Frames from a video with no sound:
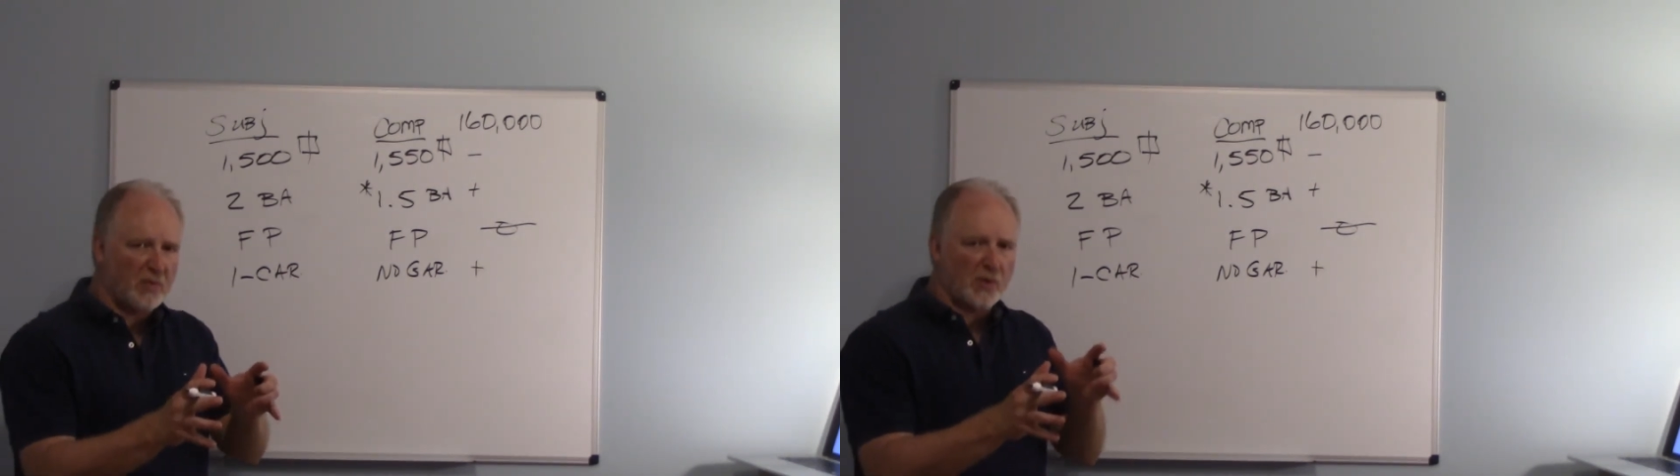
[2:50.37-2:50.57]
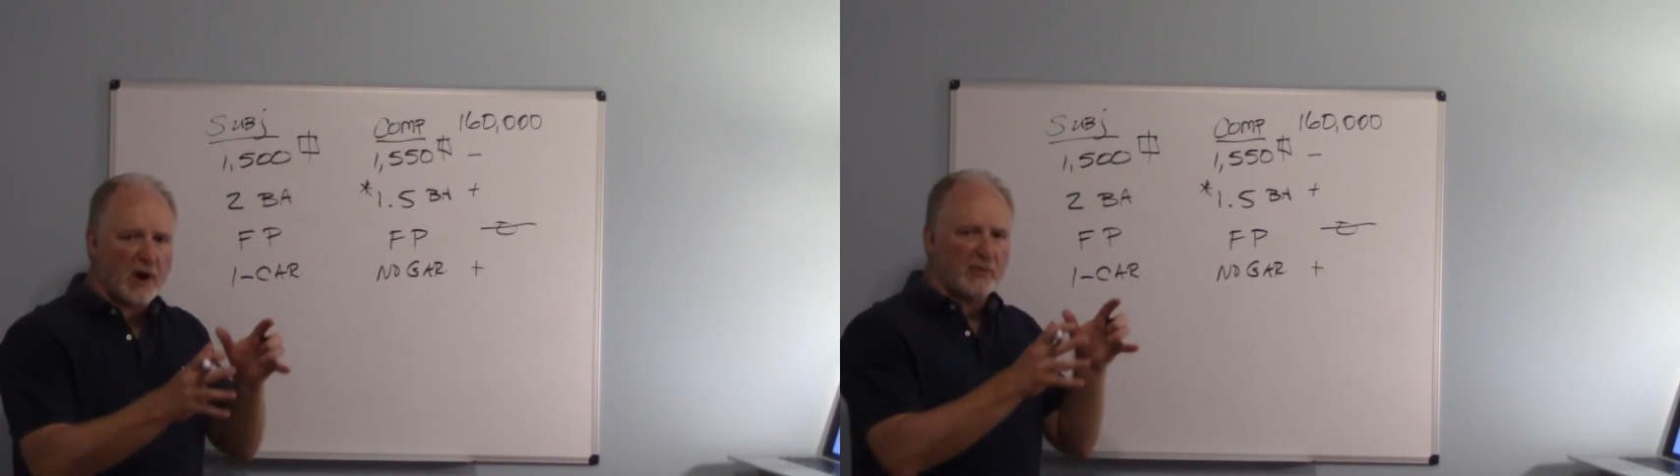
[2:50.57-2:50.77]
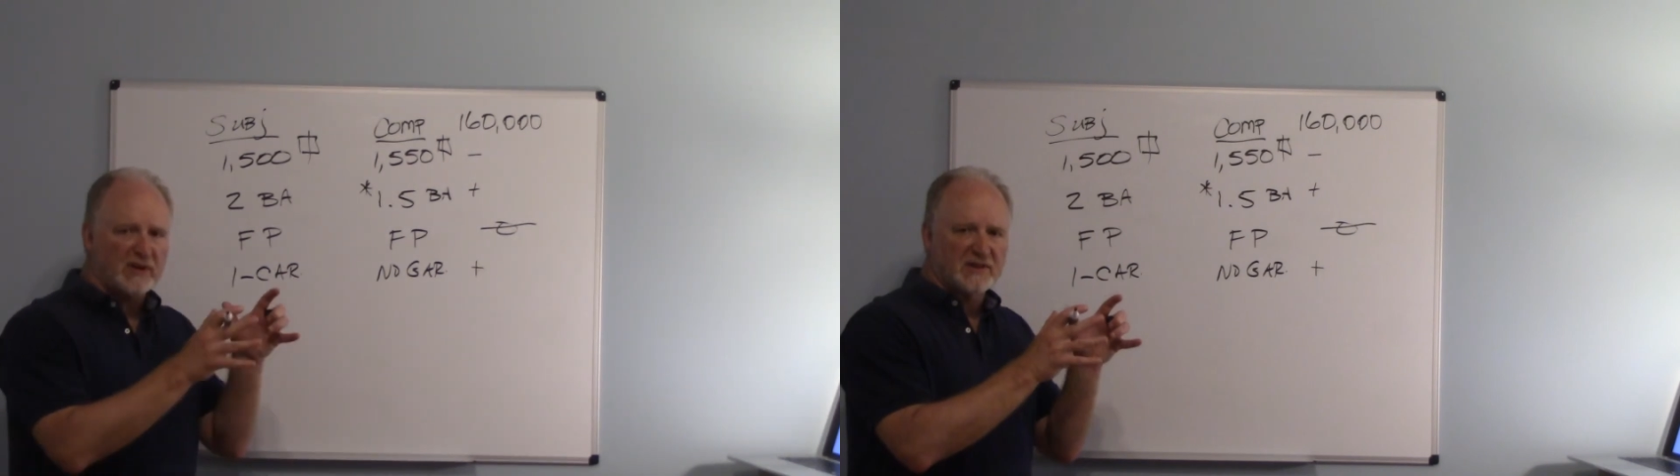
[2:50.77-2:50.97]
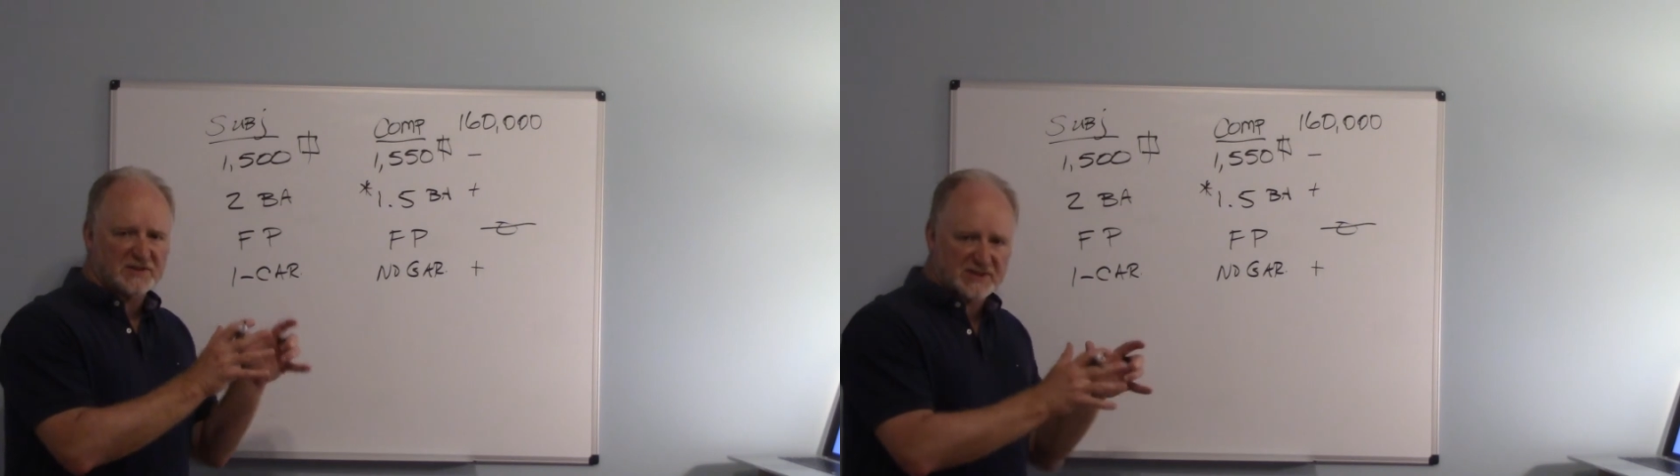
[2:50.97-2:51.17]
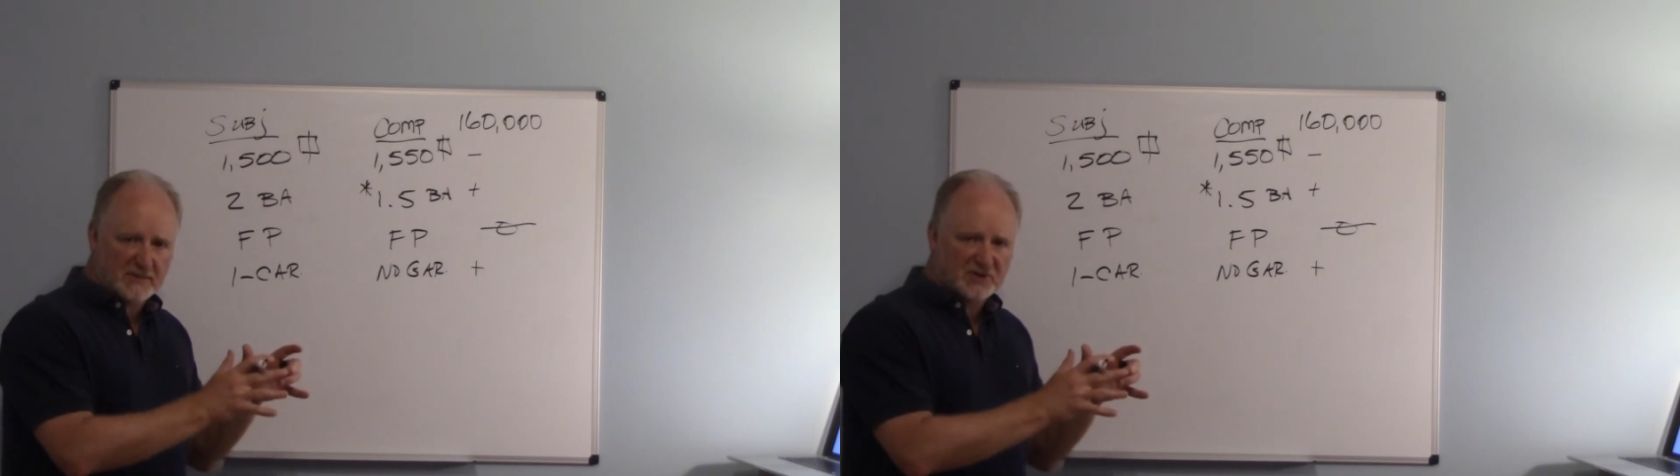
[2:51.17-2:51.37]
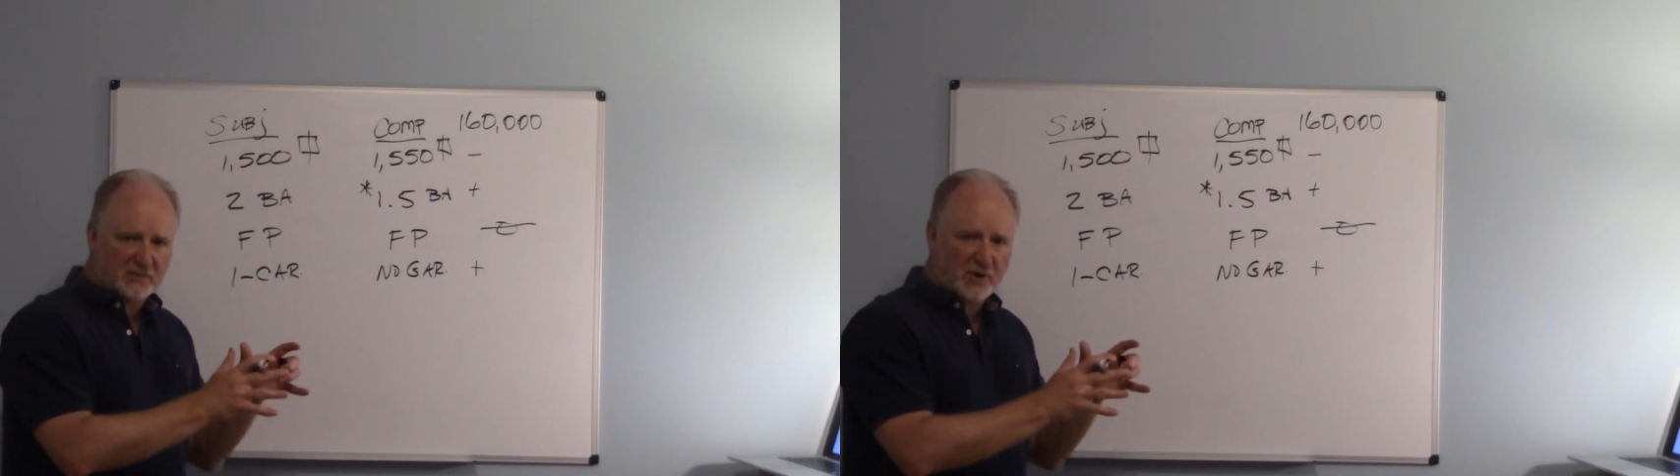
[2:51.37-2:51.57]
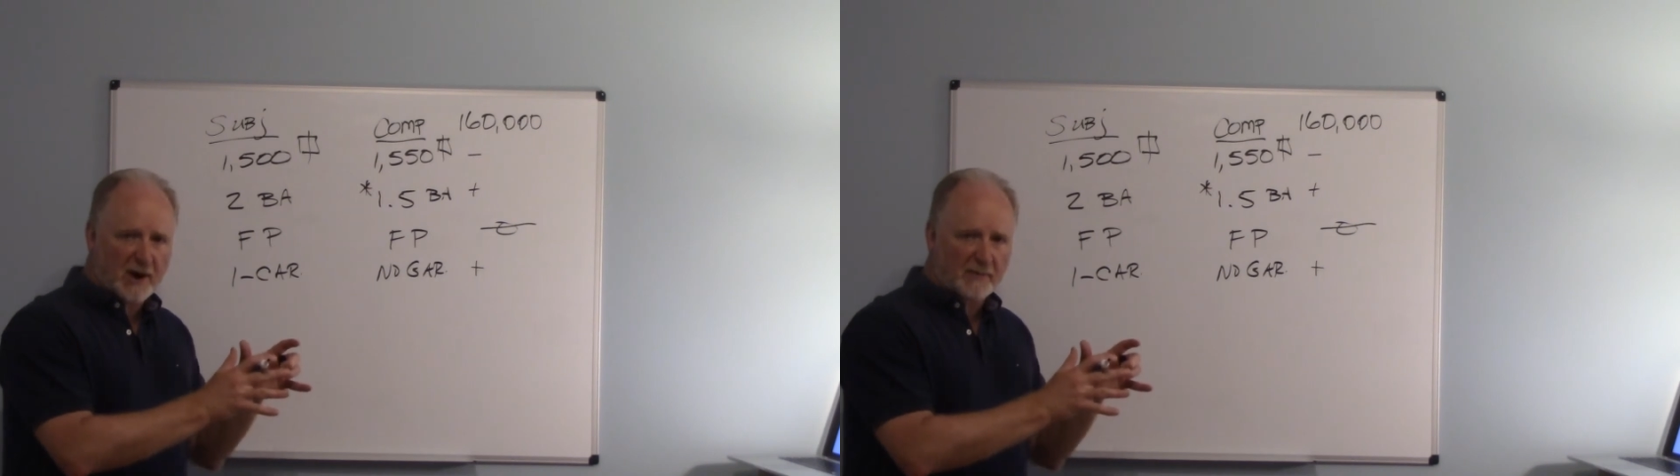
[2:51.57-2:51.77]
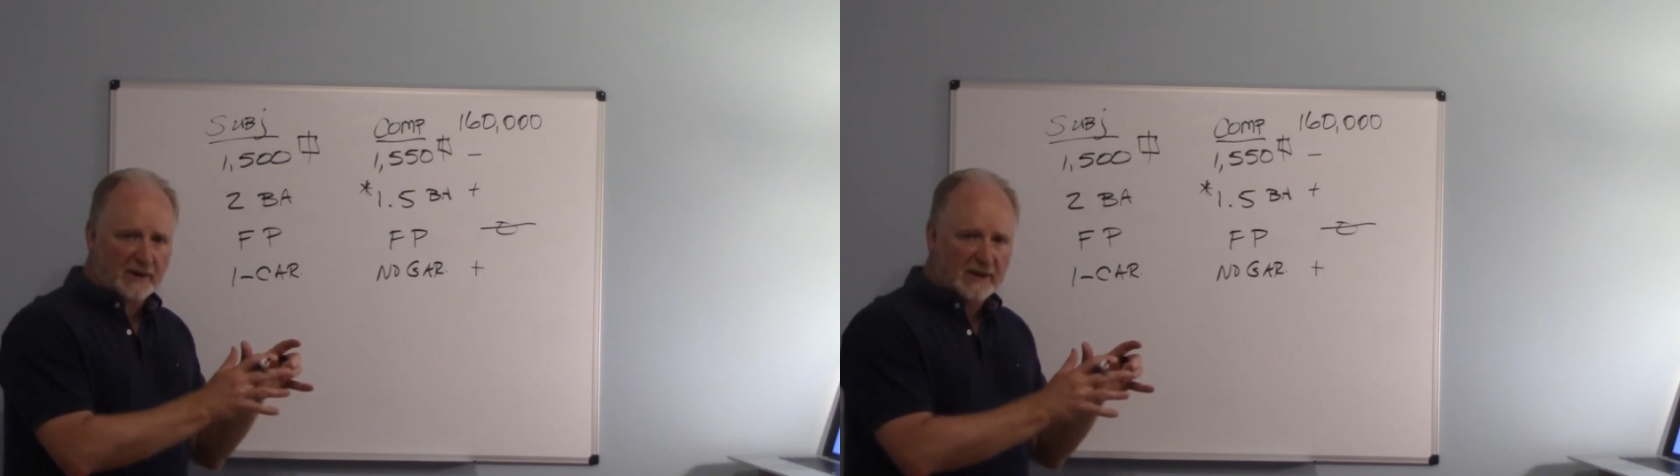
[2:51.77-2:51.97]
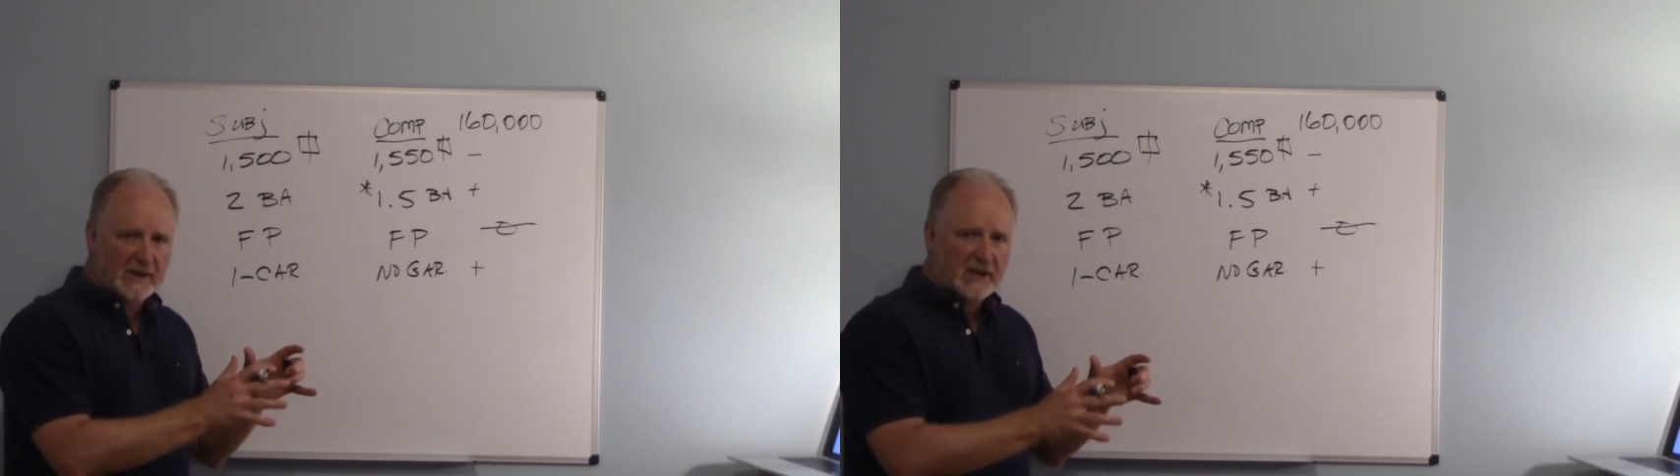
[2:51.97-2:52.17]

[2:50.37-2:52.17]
property and the subject property.